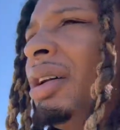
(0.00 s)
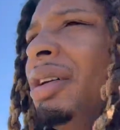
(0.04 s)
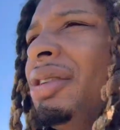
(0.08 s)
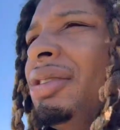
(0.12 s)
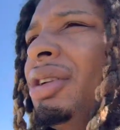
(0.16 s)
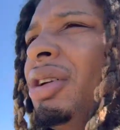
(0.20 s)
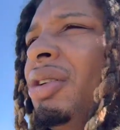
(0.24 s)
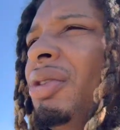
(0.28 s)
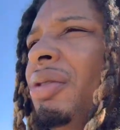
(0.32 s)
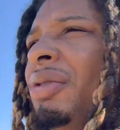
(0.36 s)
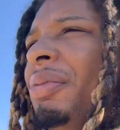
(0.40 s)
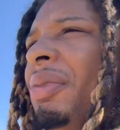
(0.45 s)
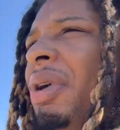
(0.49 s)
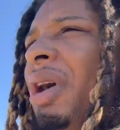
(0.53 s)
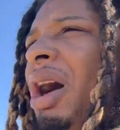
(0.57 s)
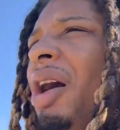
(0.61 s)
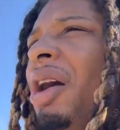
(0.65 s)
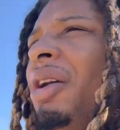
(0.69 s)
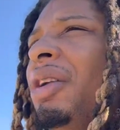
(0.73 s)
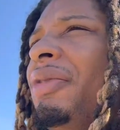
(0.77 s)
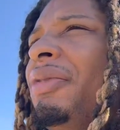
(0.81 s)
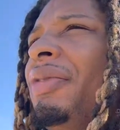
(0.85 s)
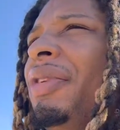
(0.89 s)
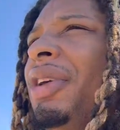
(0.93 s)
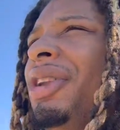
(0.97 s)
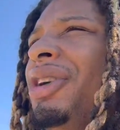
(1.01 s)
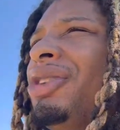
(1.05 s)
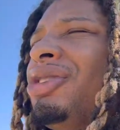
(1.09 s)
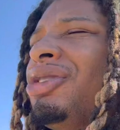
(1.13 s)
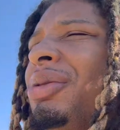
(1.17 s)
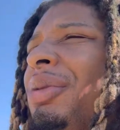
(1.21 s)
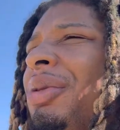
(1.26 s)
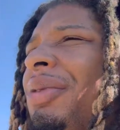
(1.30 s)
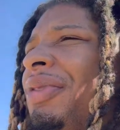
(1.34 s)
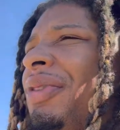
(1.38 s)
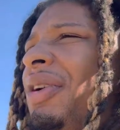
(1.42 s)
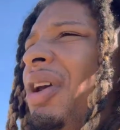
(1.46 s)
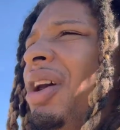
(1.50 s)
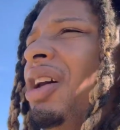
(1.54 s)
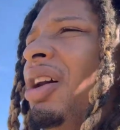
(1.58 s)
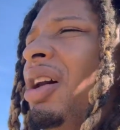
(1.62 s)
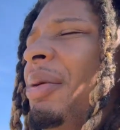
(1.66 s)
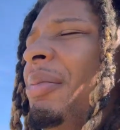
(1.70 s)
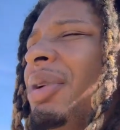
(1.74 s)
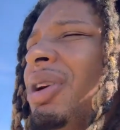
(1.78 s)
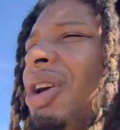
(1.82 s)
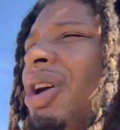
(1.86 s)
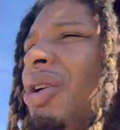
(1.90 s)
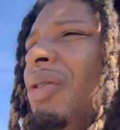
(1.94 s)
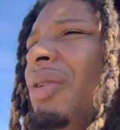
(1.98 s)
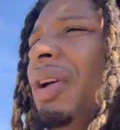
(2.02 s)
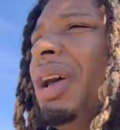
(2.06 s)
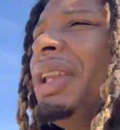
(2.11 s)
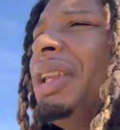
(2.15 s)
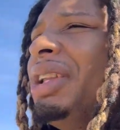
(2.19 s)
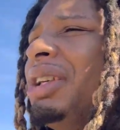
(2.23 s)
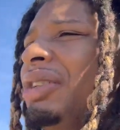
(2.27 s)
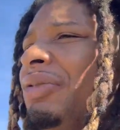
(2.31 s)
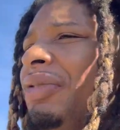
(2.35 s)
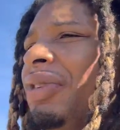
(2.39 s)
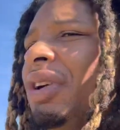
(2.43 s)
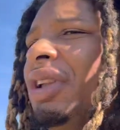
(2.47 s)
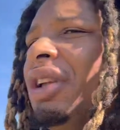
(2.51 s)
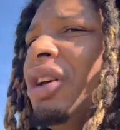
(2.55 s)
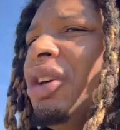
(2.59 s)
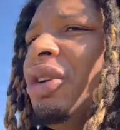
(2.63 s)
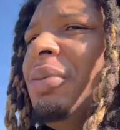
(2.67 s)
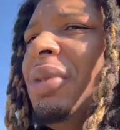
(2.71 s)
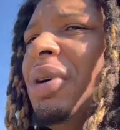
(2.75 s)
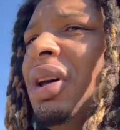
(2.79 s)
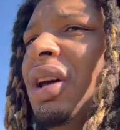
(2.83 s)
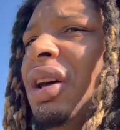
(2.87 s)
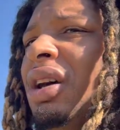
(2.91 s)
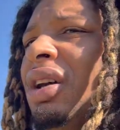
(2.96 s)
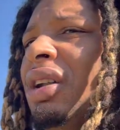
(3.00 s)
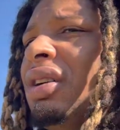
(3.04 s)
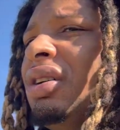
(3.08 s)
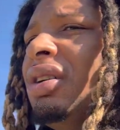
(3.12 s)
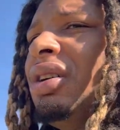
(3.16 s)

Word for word: So all the videos gonna be fire. I'm gonna go end this video, man.